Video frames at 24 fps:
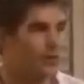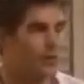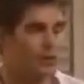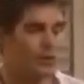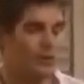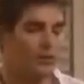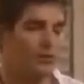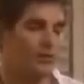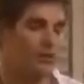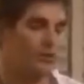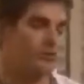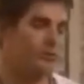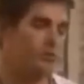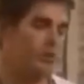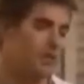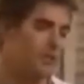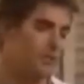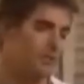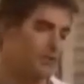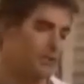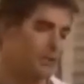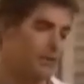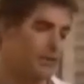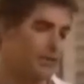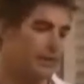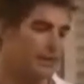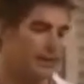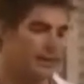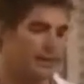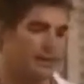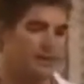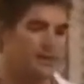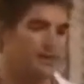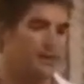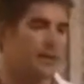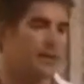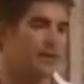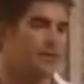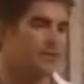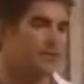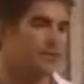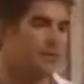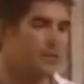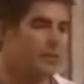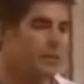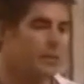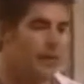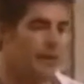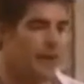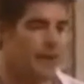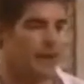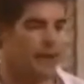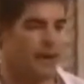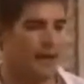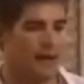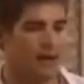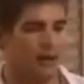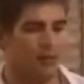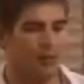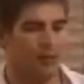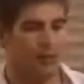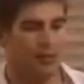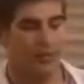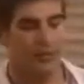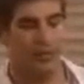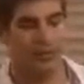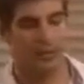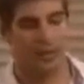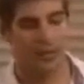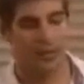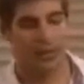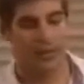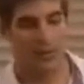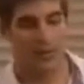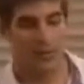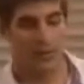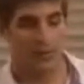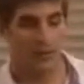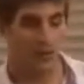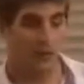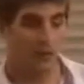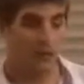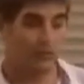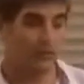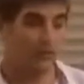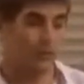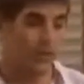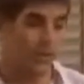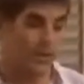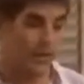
Well, even if Jessica gets out of rehab and, and little